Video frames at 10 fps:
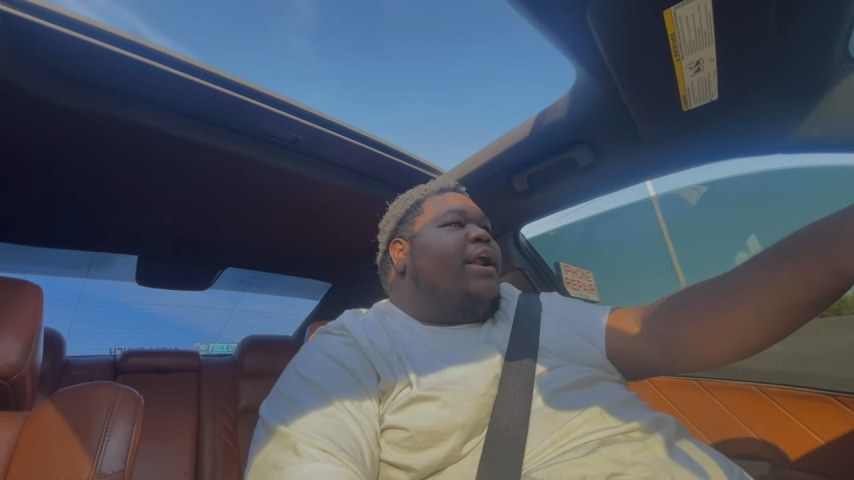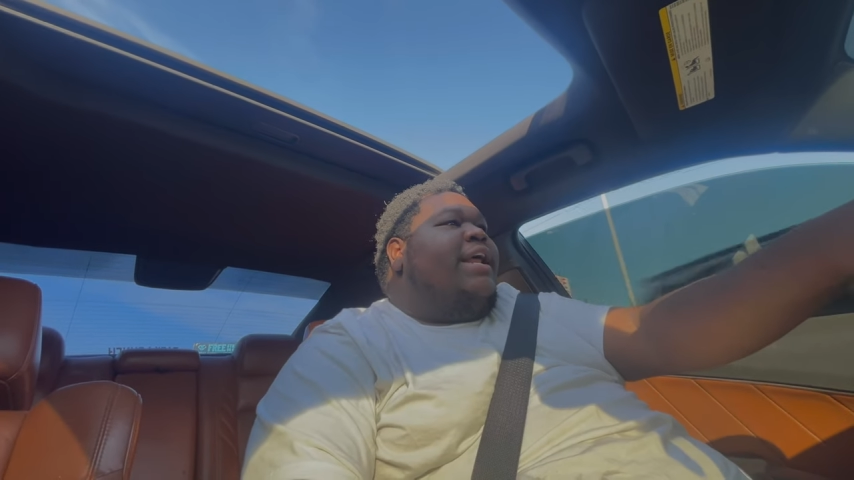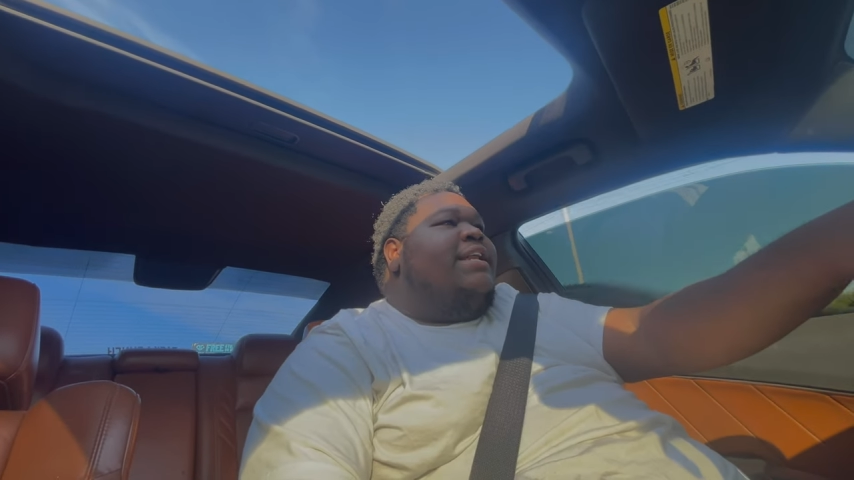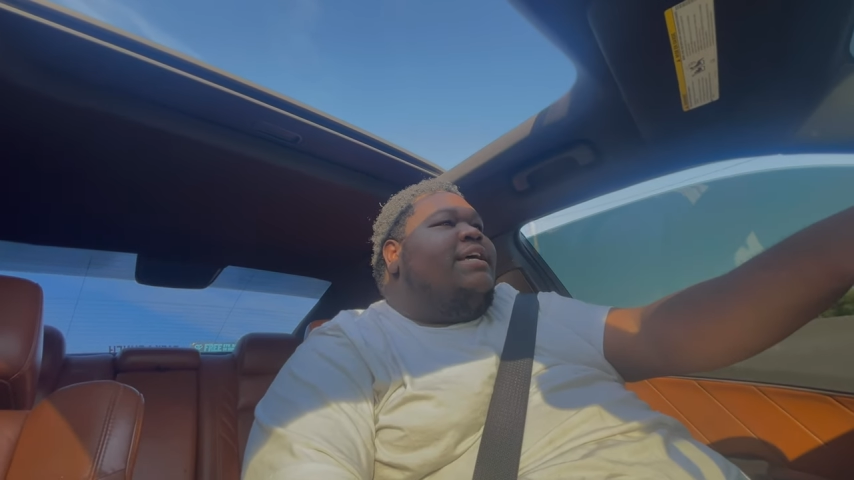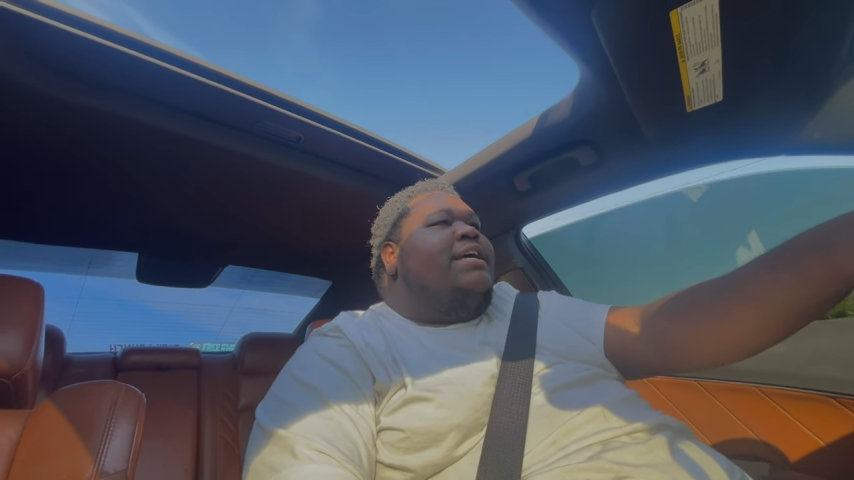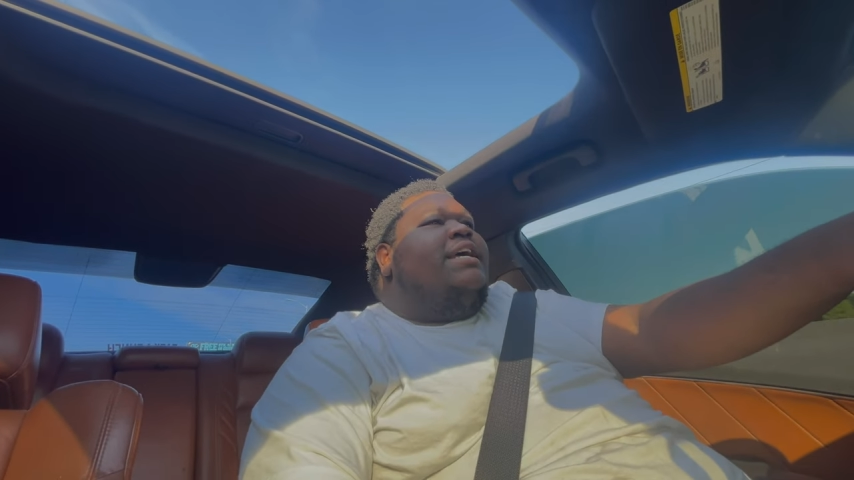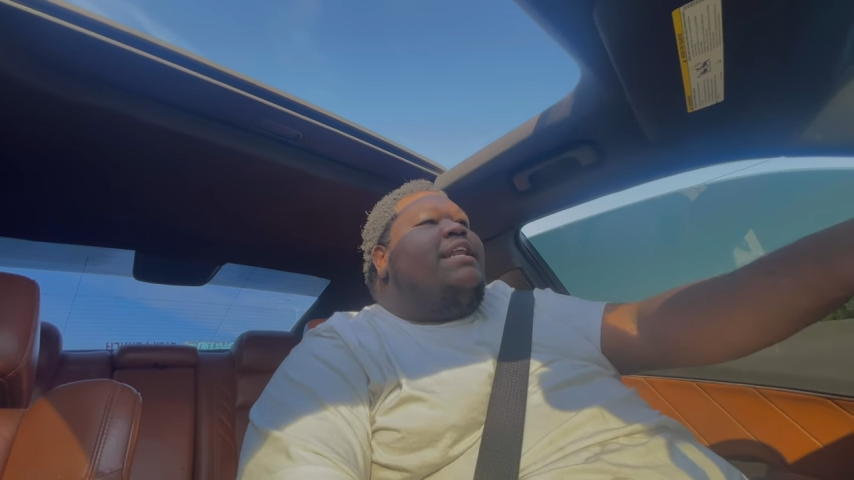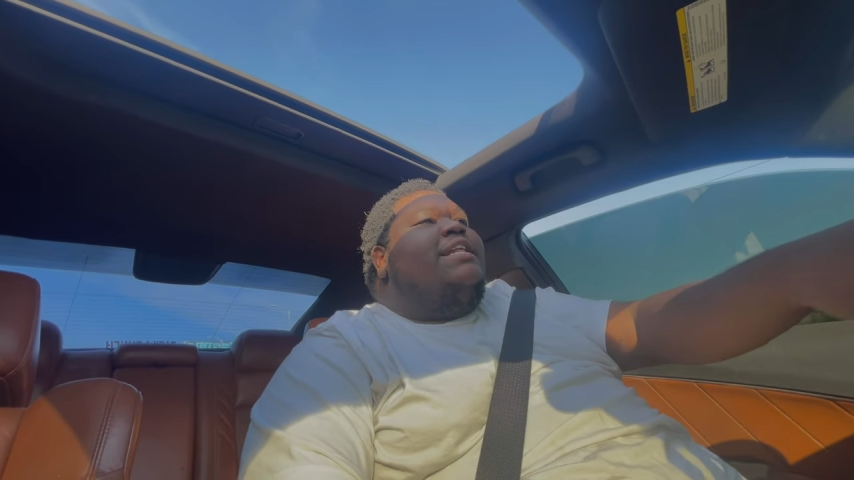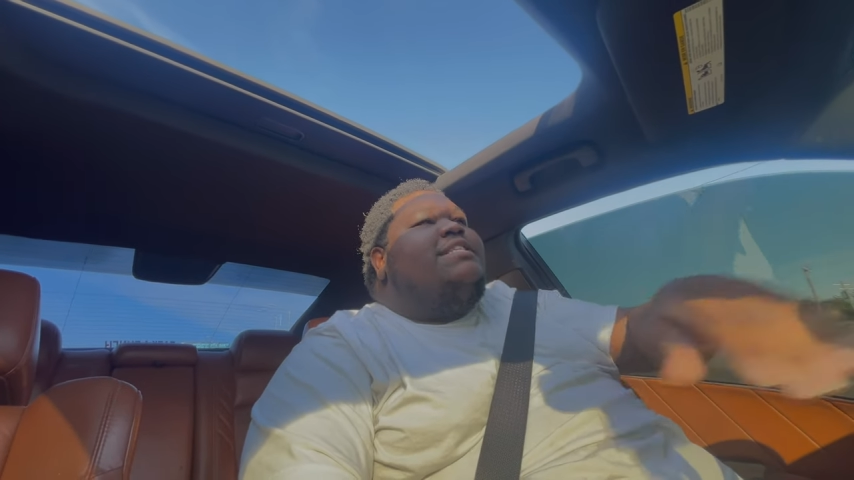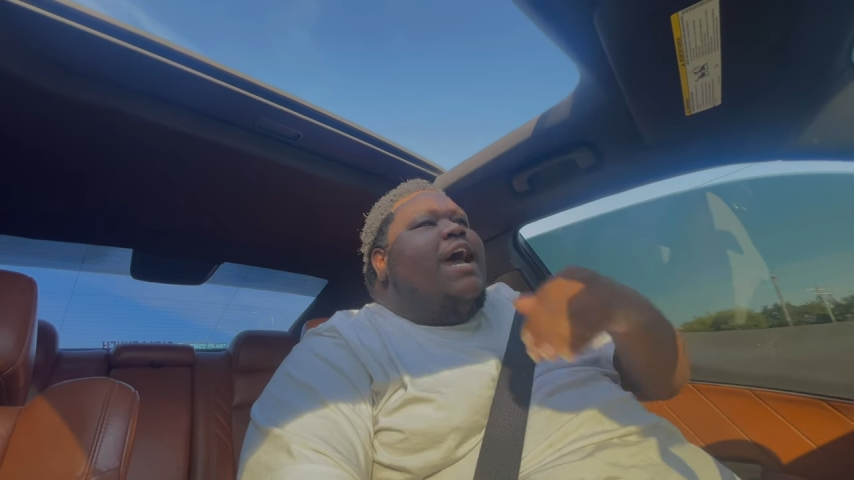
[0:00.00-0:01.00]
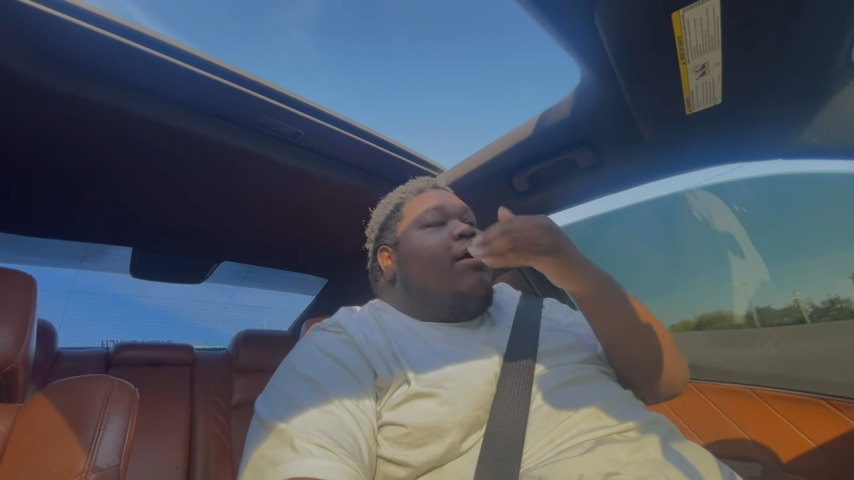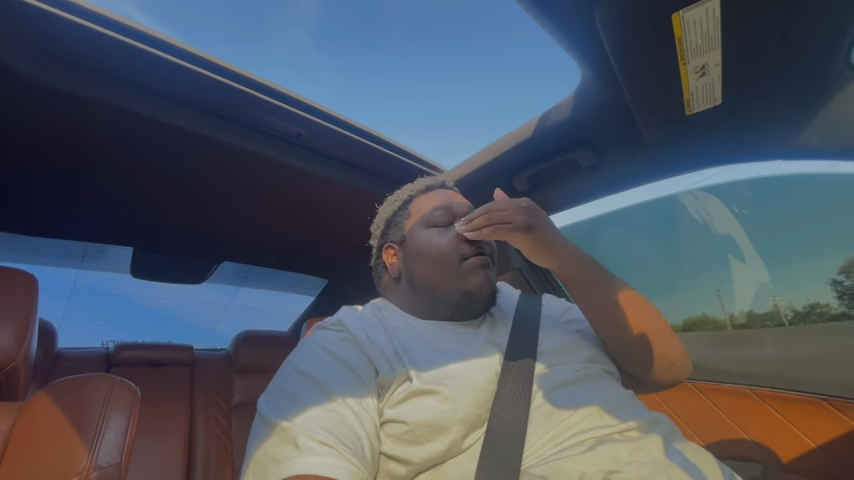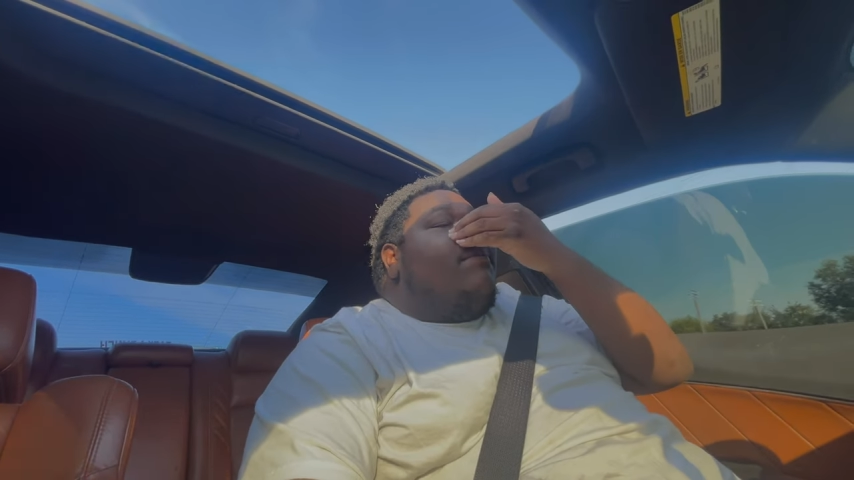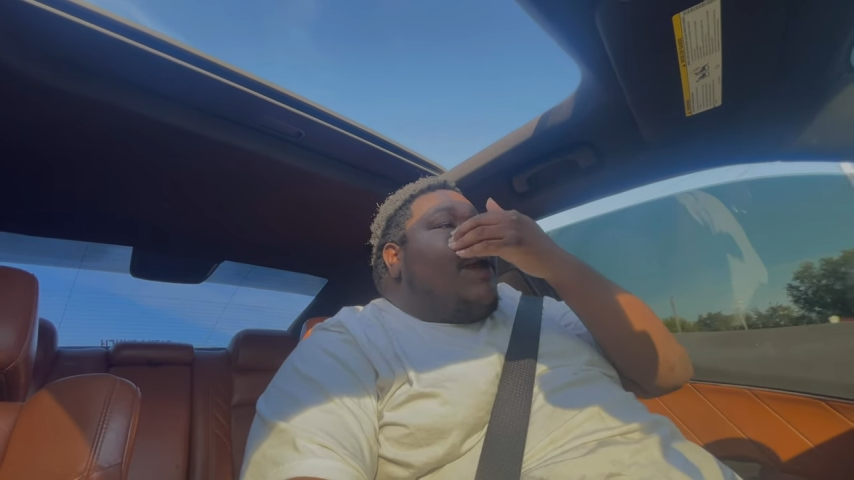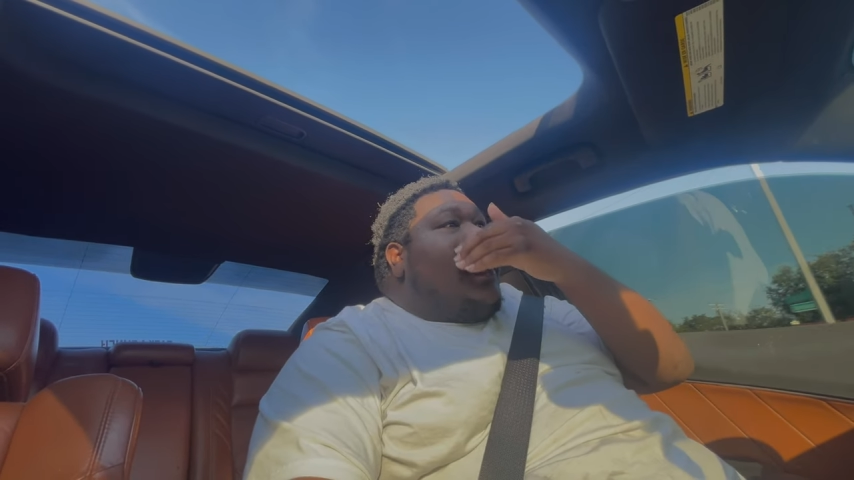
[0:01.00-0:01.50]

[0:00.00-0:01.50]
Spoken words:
it, to tell them,